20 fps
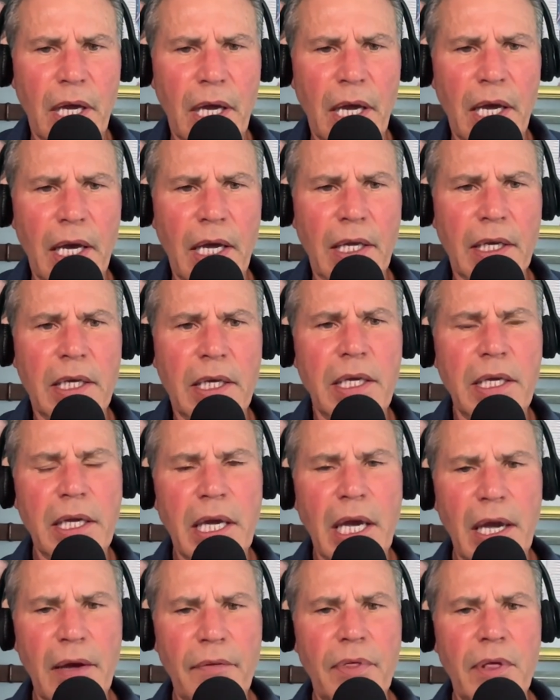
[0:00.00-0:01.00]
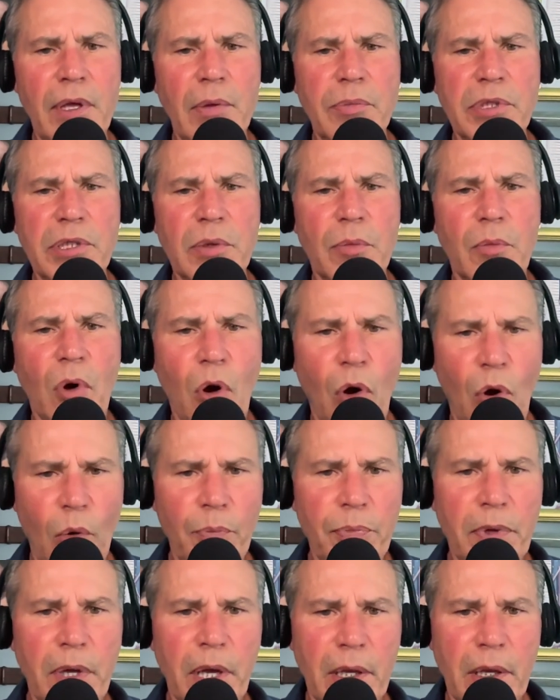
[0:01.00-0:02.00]
And he gave them some
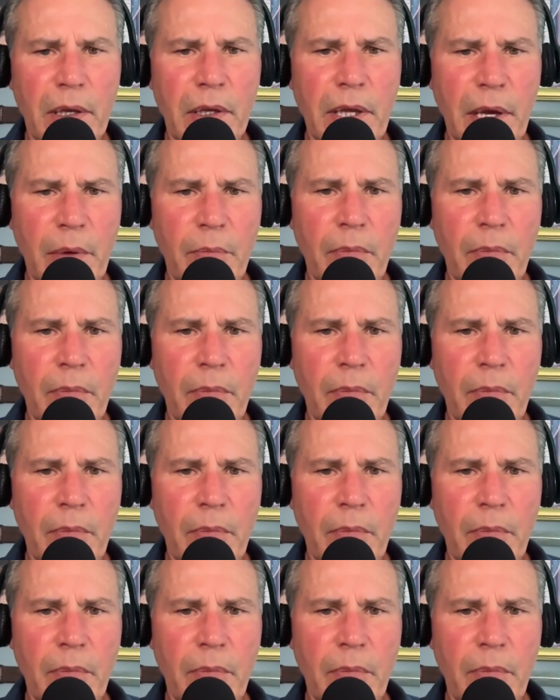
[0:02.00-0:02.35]
hope that